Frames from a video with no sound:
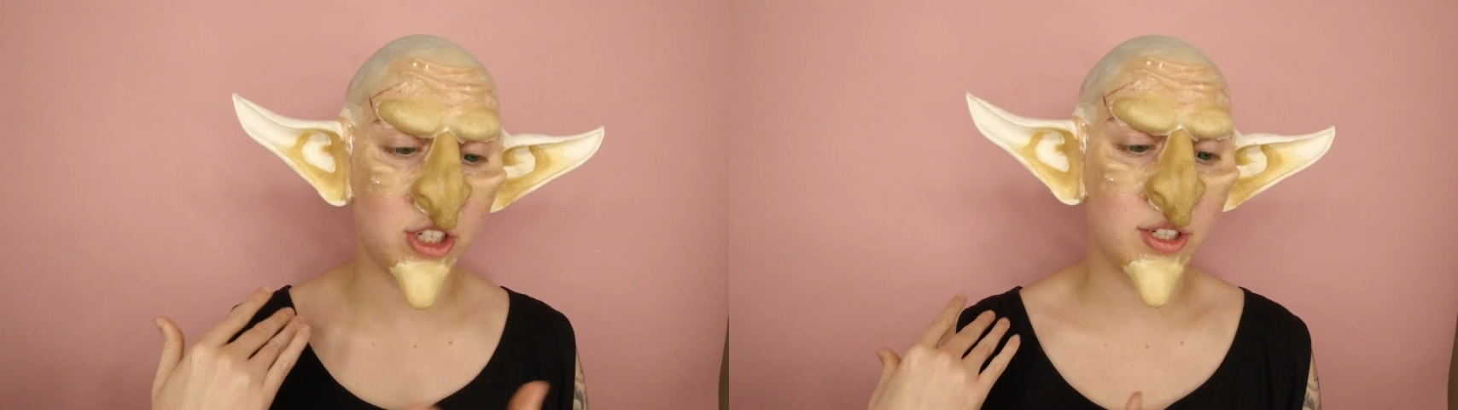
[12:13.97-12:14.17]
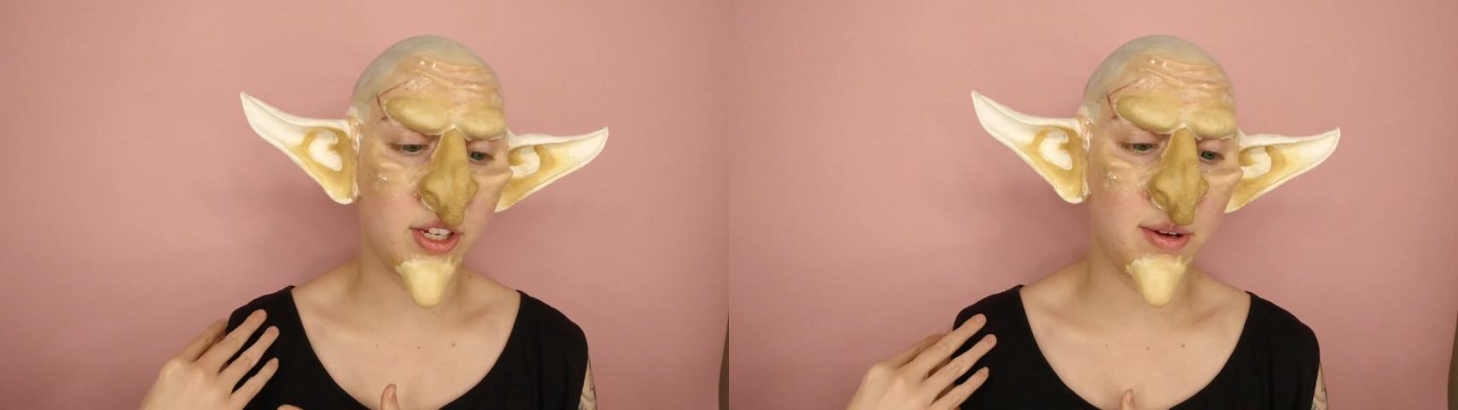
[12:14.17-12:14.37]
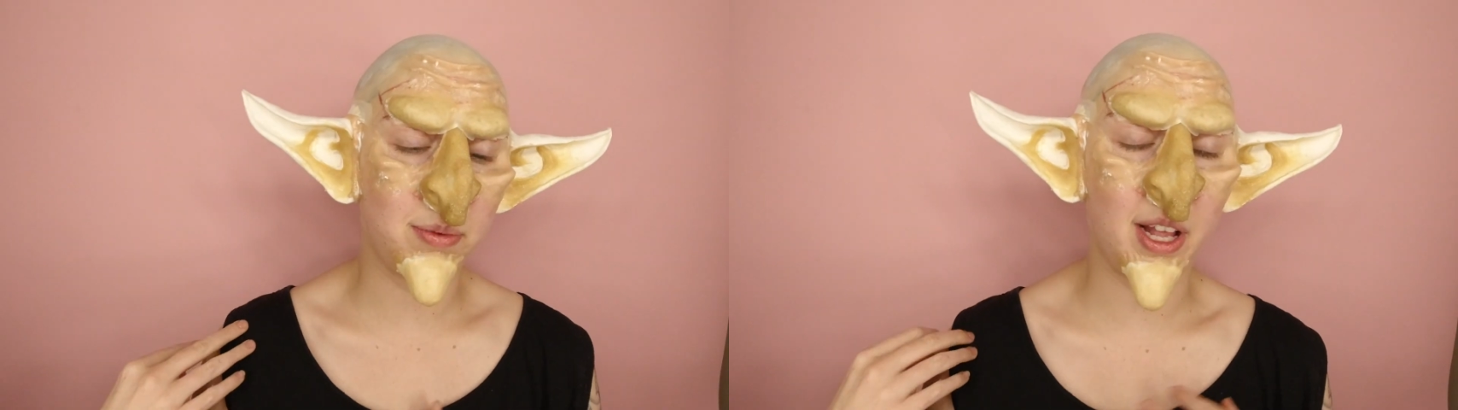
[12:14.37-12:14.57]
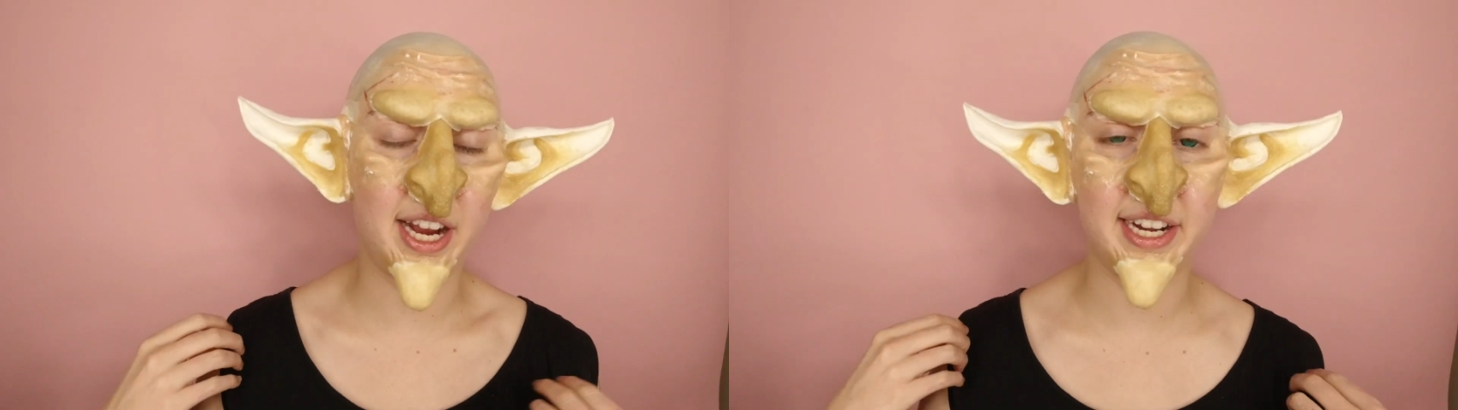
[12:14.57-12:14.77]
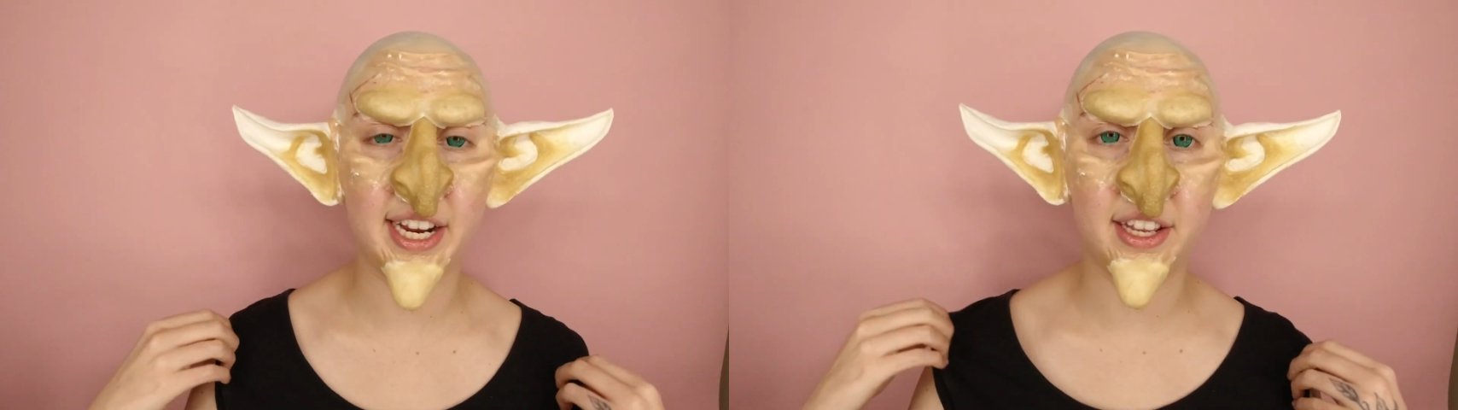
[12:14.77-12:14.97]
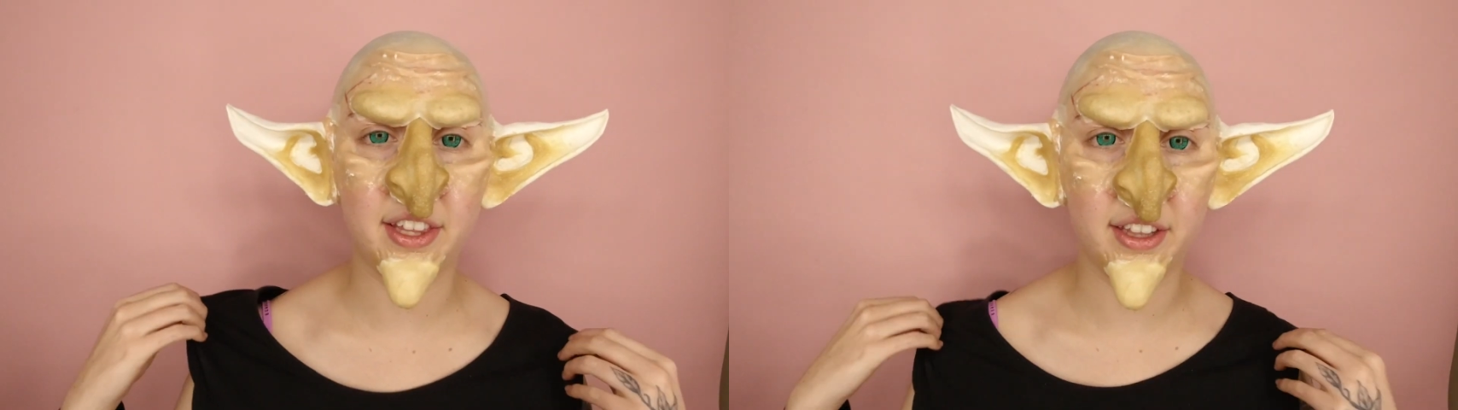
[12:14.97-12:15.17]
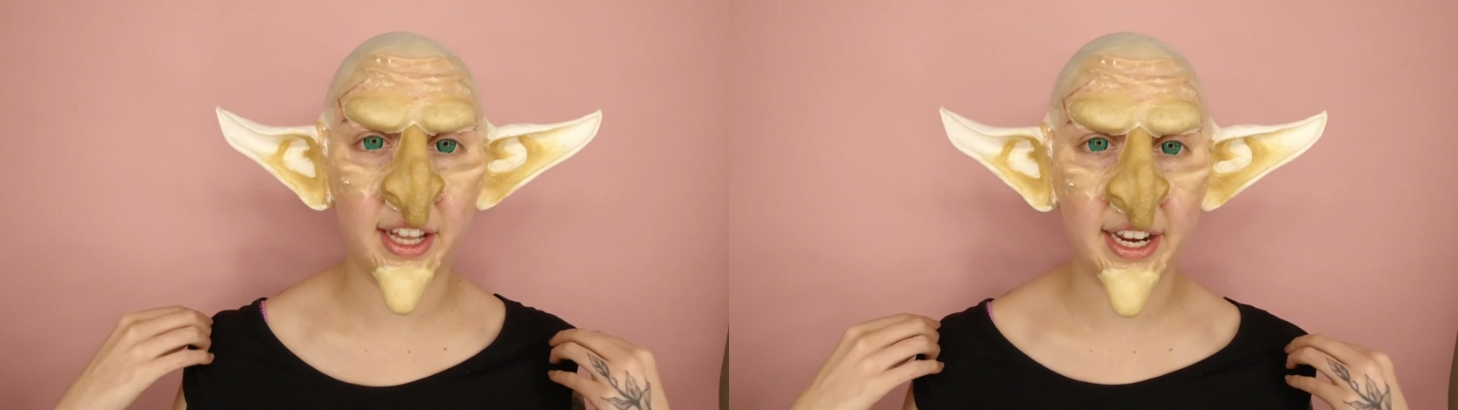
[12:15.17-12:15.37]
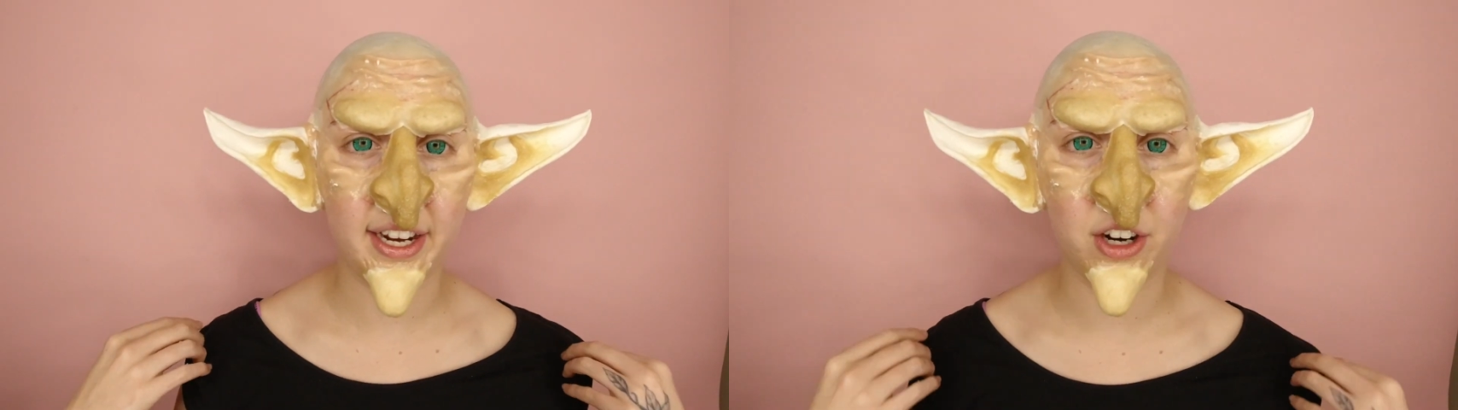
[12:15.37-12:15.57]
just applied a thin
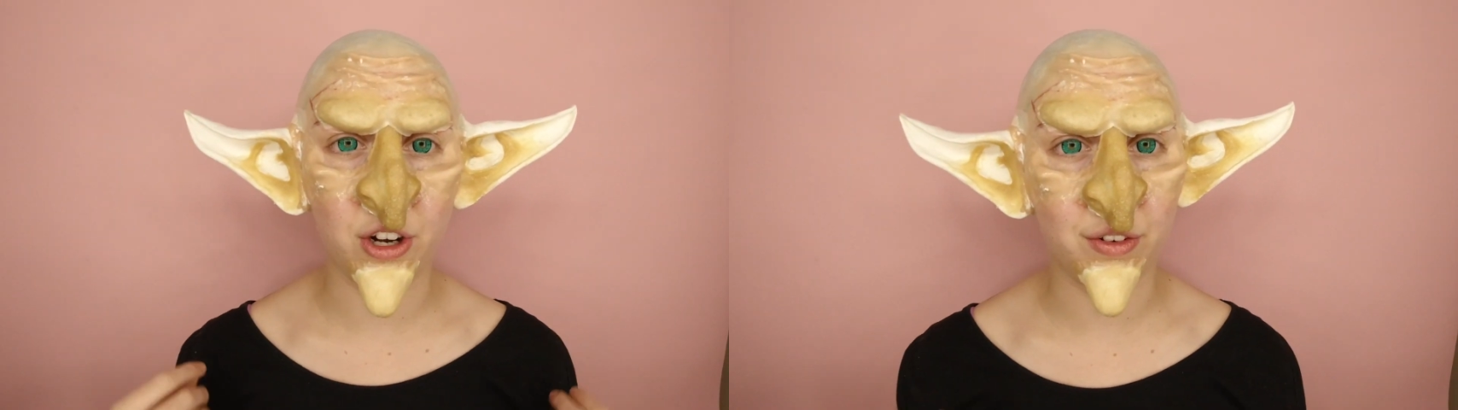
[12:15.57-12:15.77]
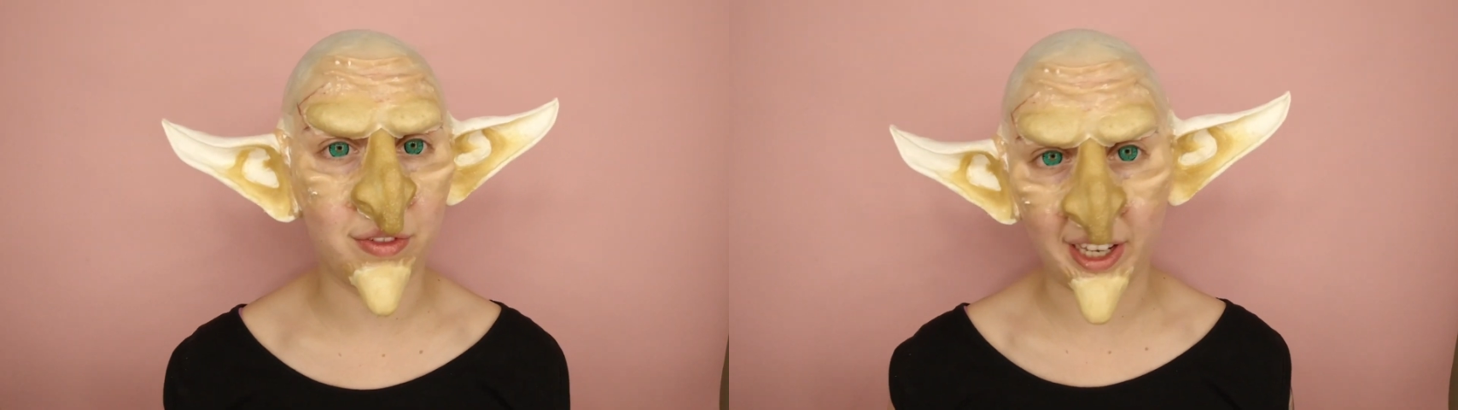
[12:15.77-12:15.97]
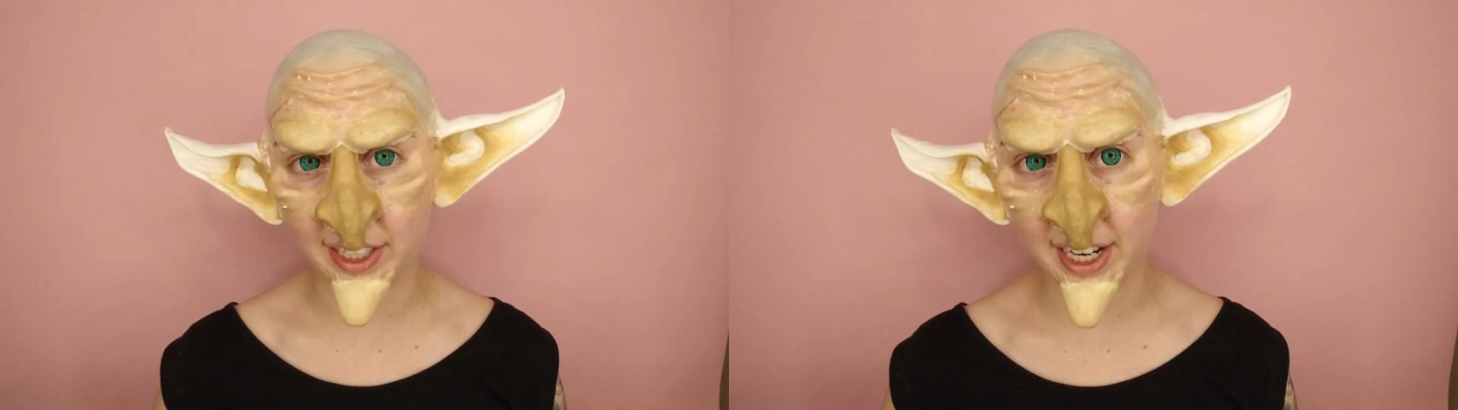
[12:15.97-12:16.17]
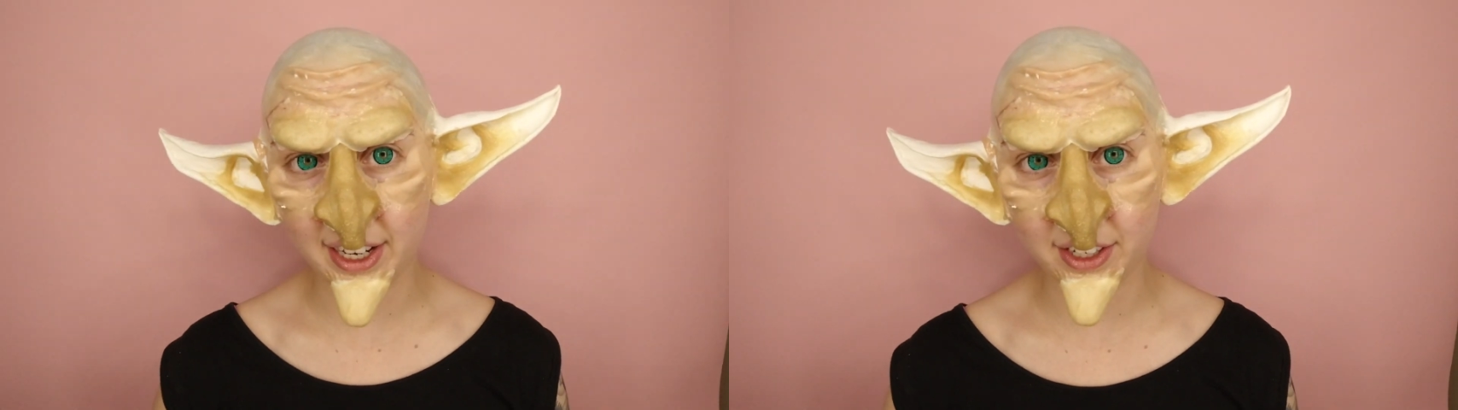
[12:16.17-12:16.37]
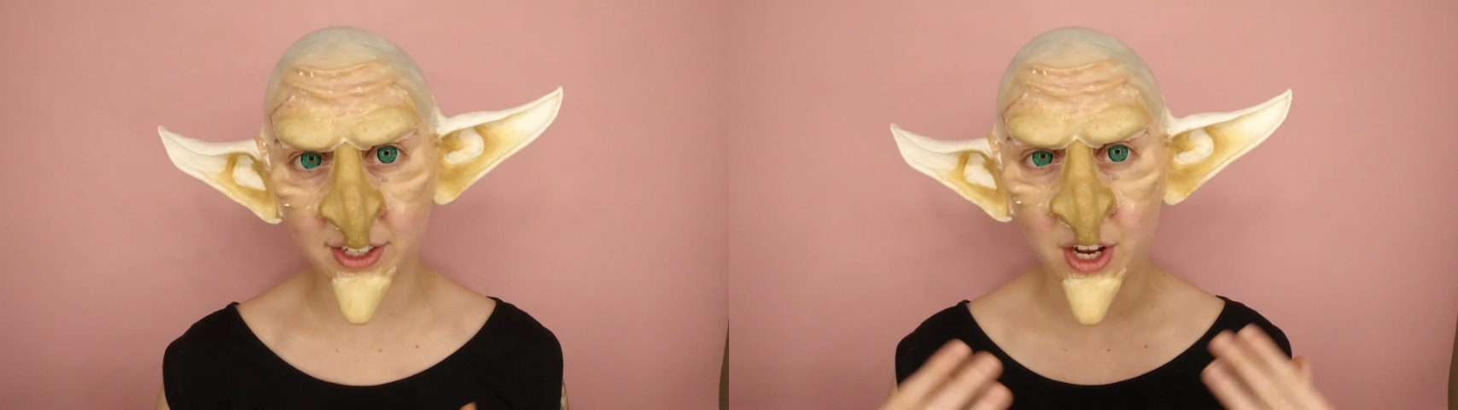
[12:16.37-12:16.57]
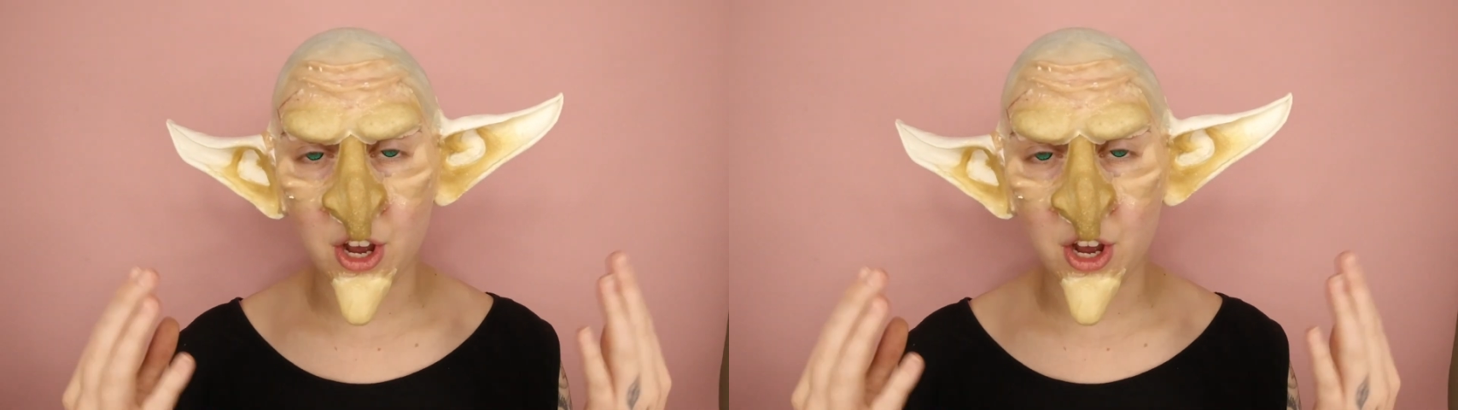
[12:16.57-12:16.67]
layer of latex